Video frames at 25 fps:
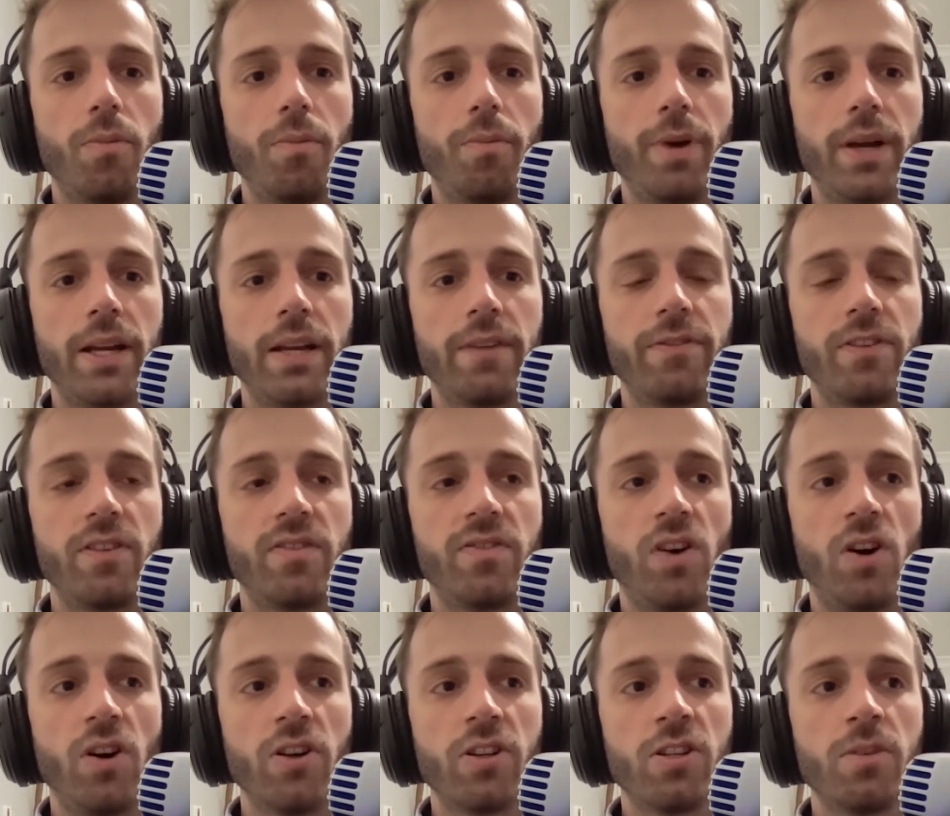but if the
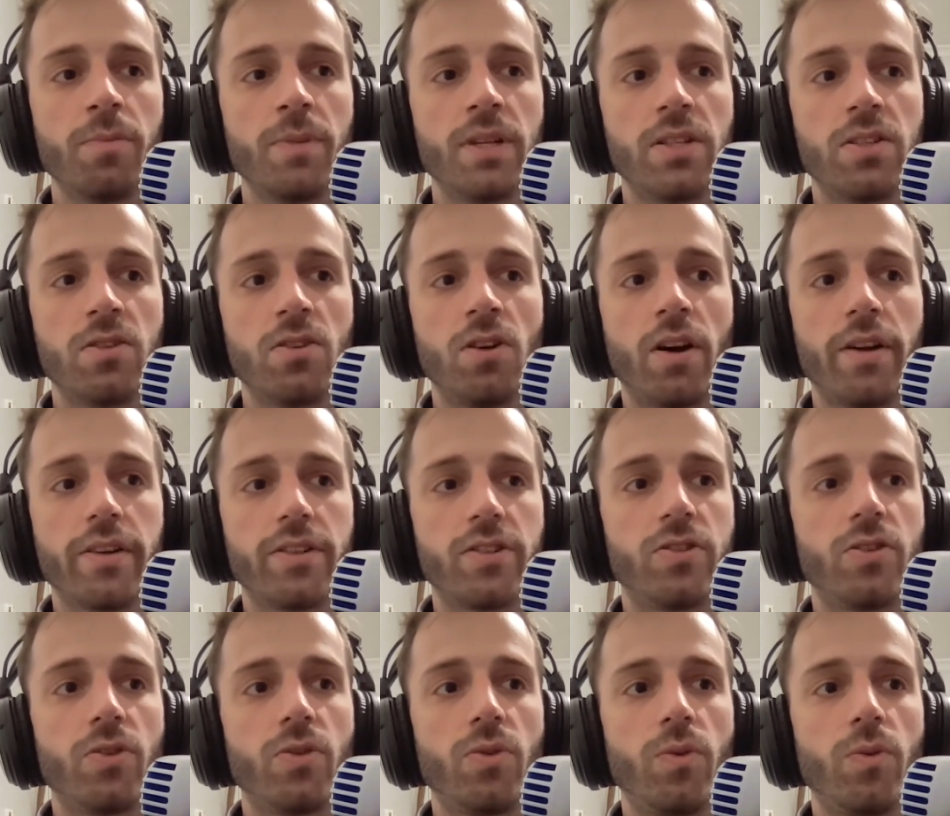volume is
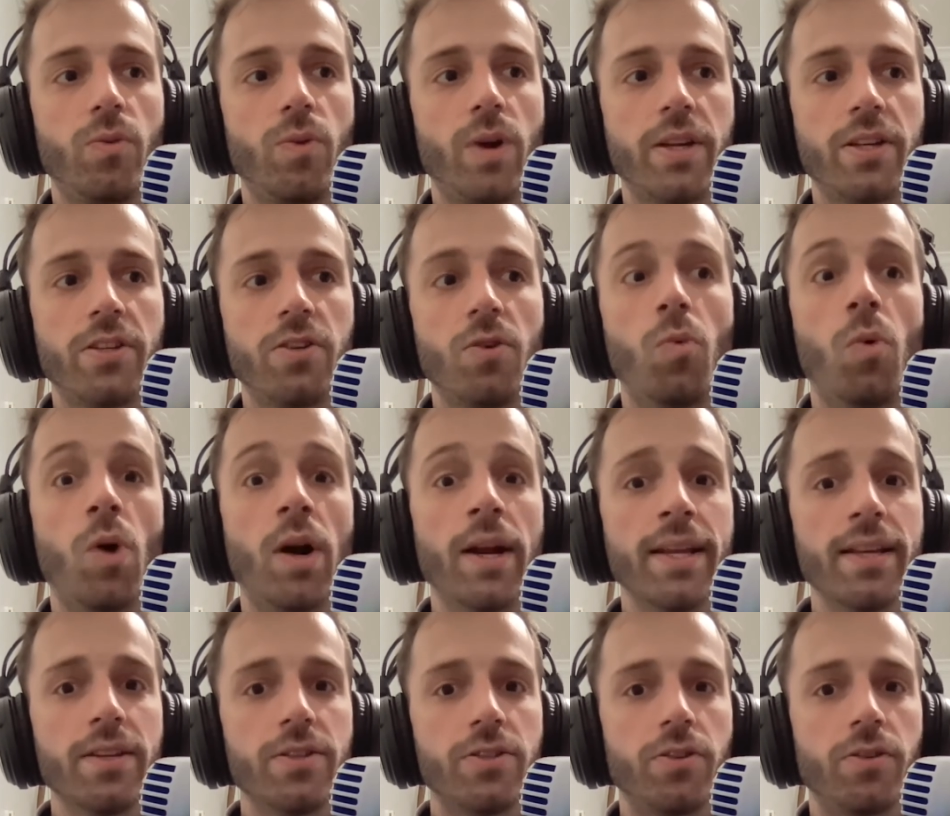not to what you
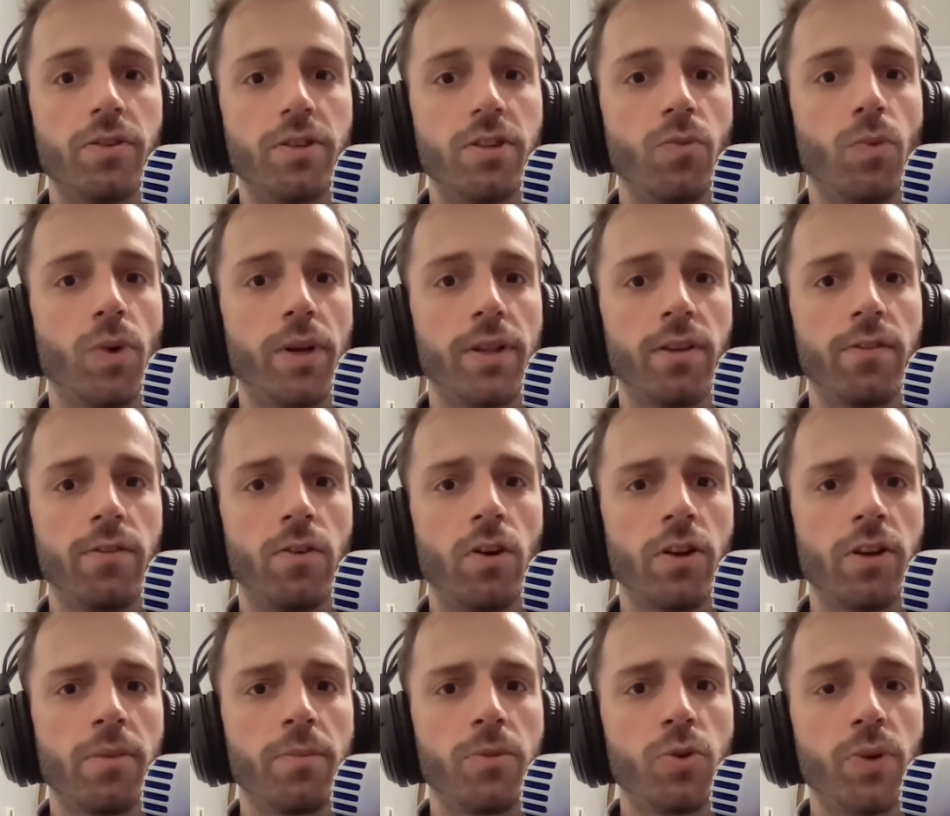want it to and you want the
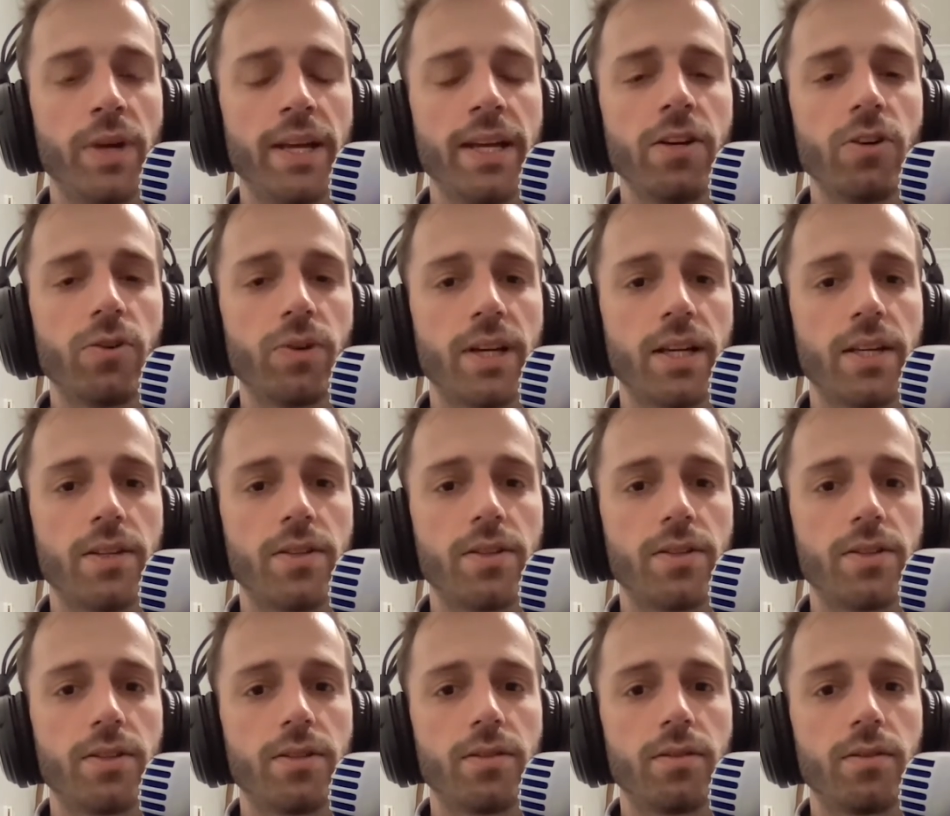volume to
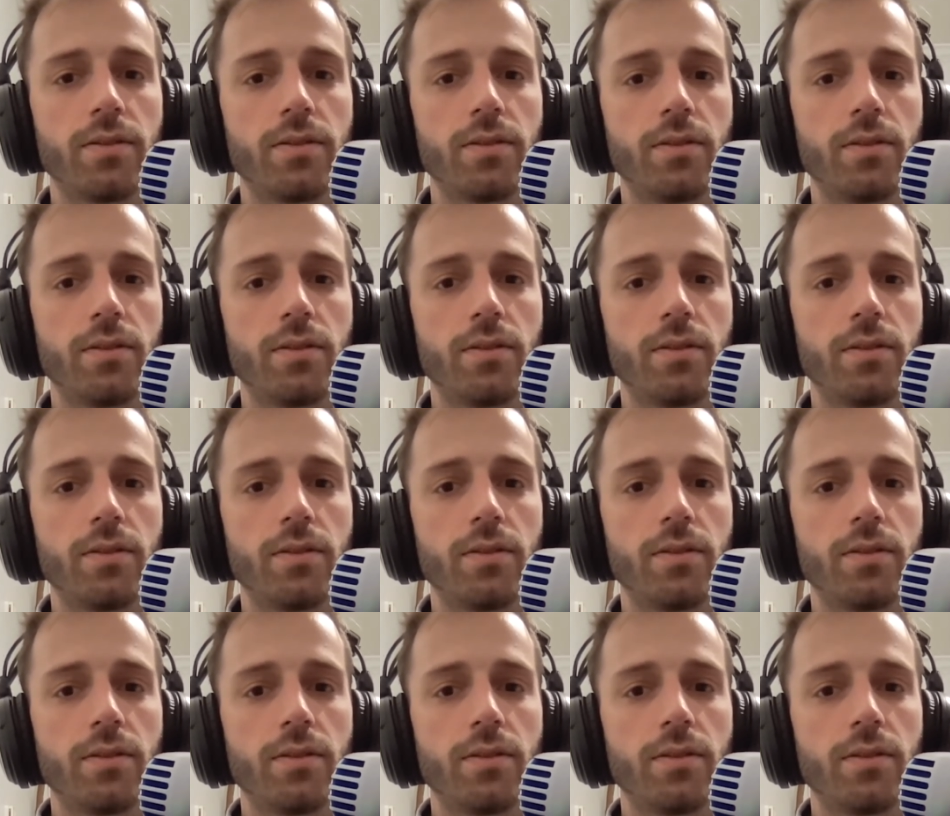increase,